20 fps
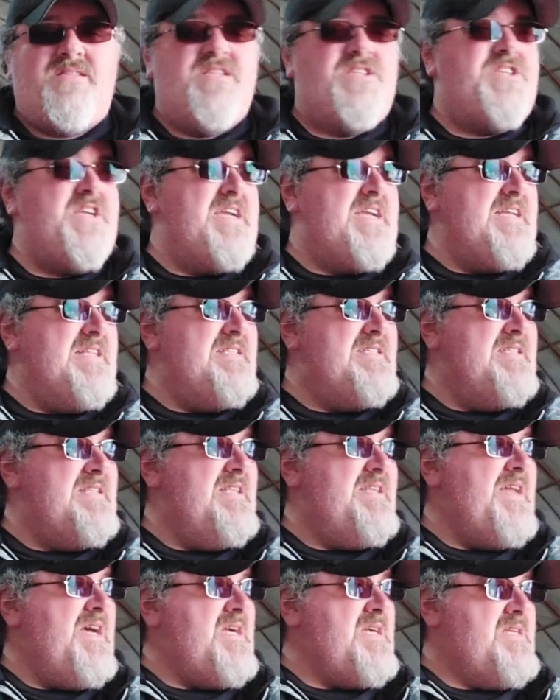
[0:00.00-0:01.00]
the chickens and
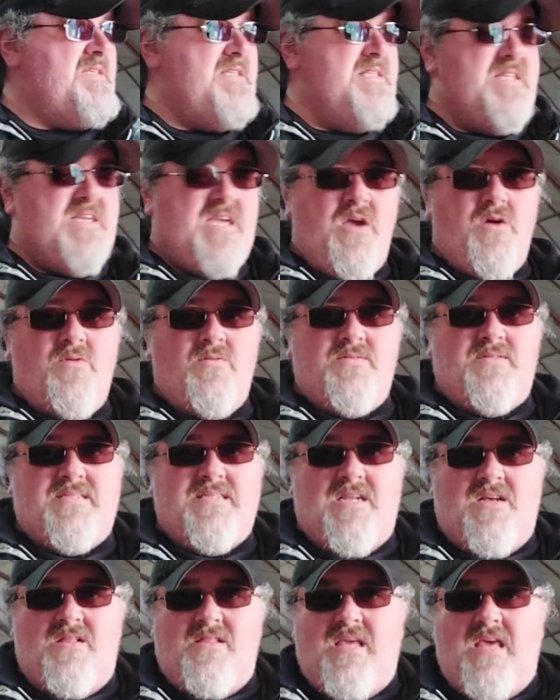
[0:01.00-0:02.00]
the ducks and the goats
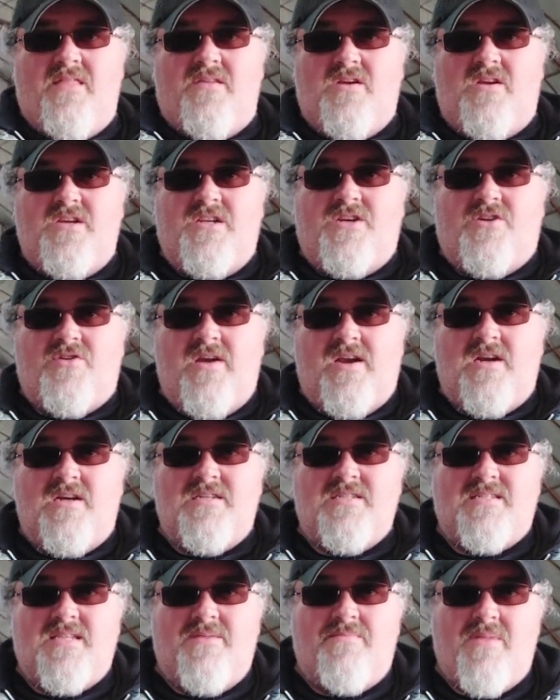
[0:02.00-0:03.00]
and all the other good
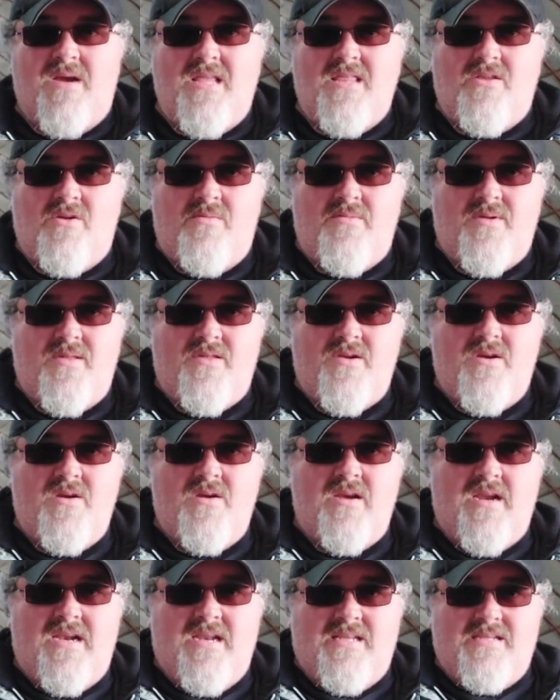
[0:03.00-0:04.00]
critters that my little brother
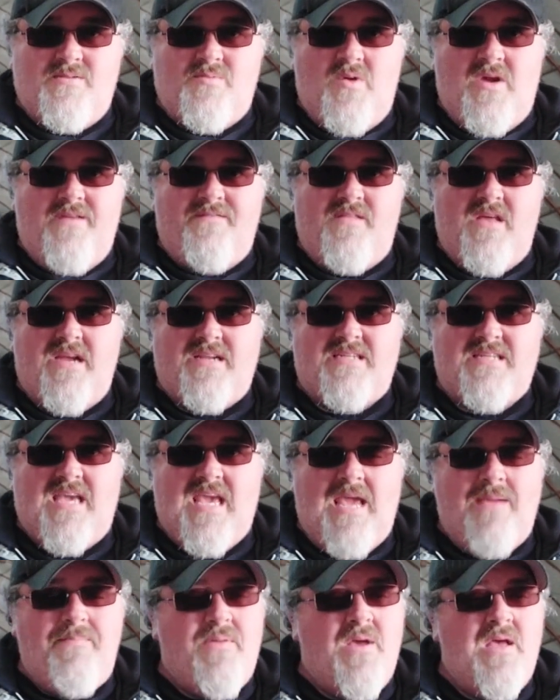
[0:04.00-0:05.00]
and his wife like to
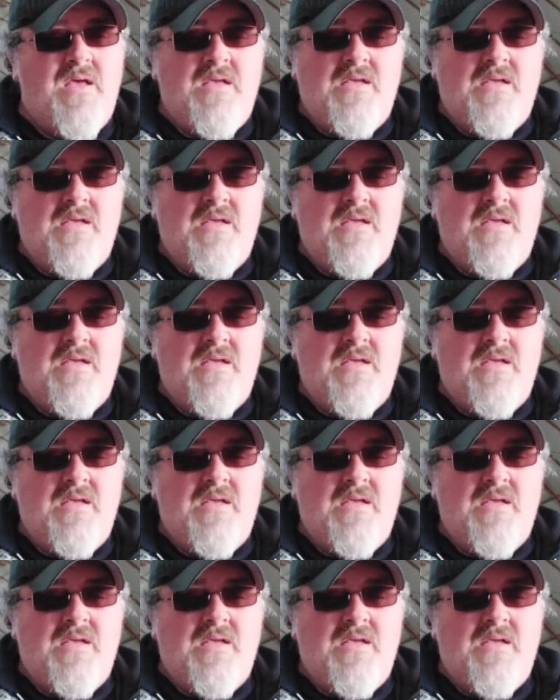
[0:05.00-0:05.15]
keep.